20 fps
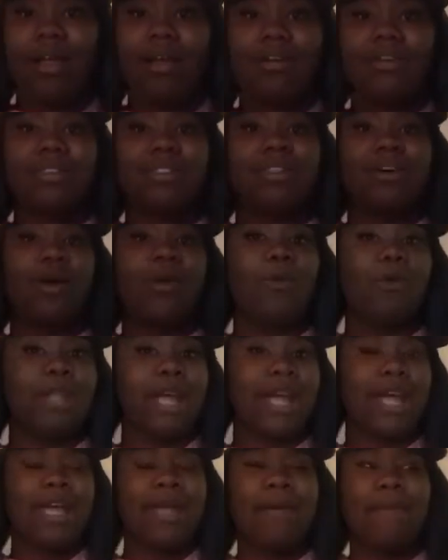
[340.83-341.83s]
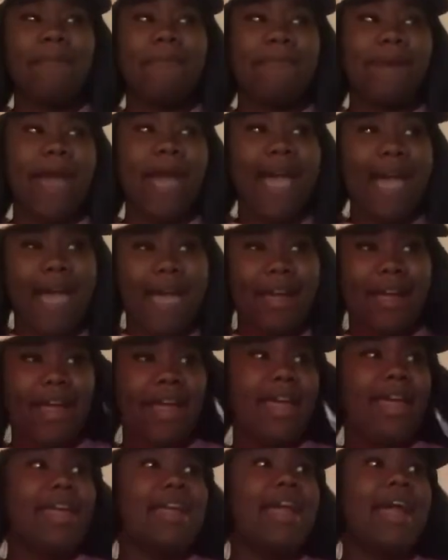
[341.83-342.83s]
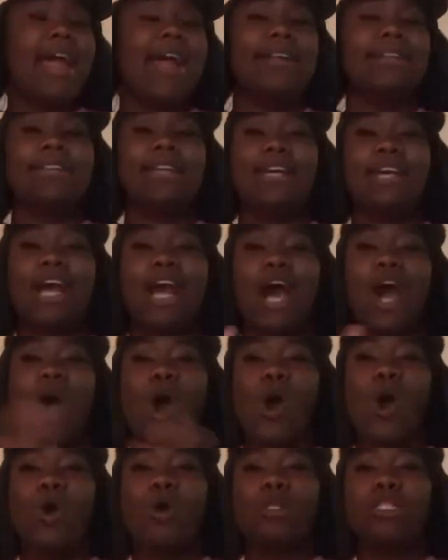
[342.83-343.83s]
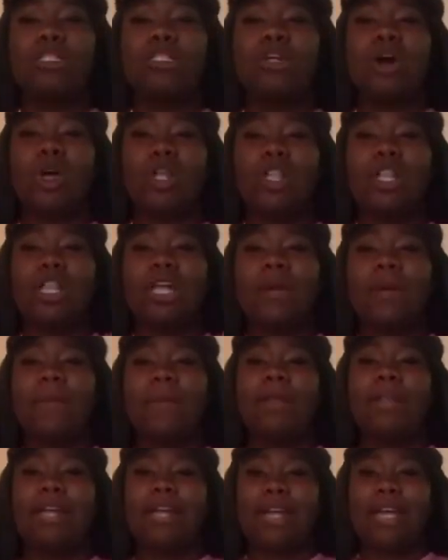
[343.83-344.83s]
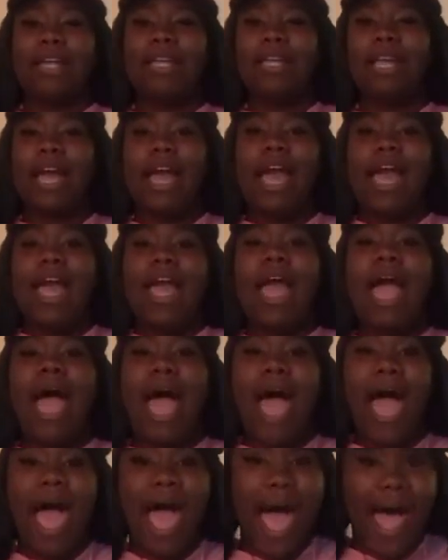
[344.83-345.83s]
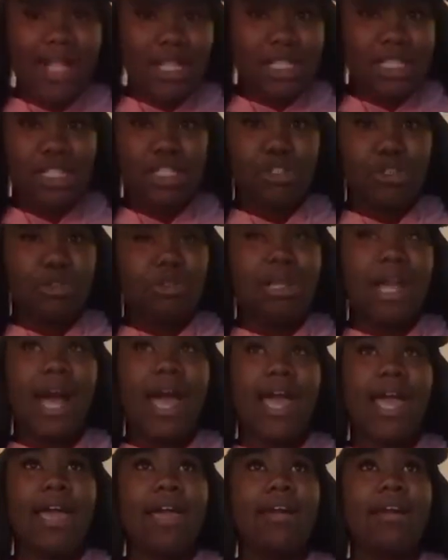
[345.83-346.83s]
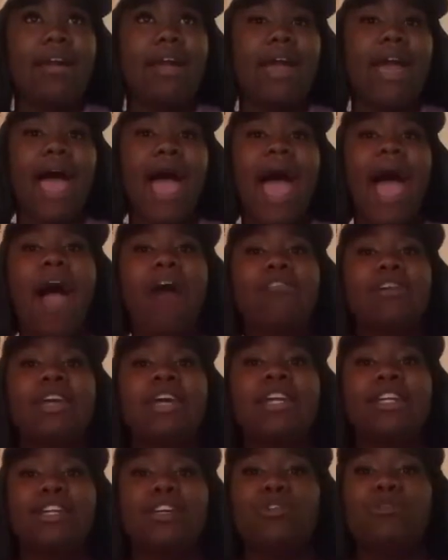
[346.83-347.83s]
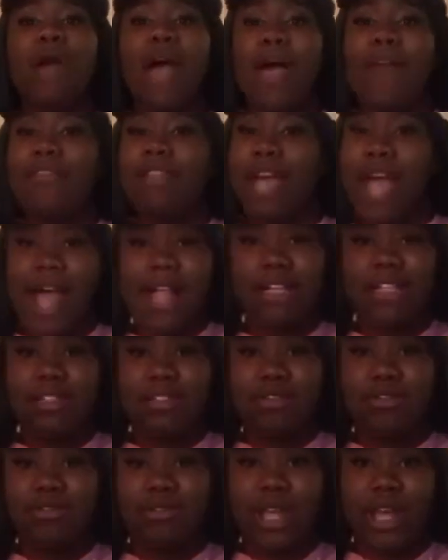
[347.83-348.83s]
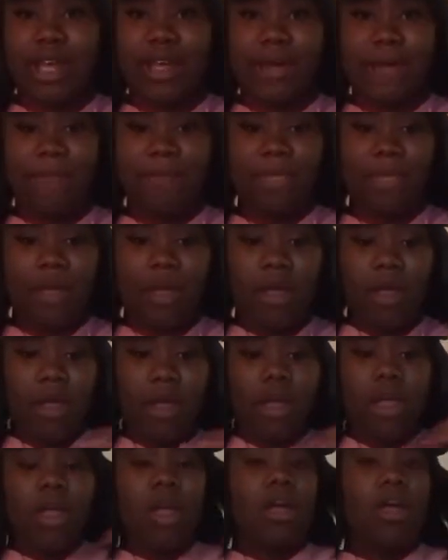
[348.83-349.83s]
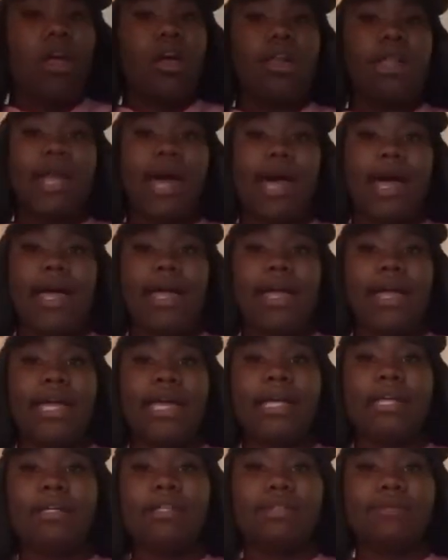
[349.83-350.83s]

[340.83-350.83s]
So when I get back, he has, like, a whole total complete attitude. Like, how can you have an attitude and, like,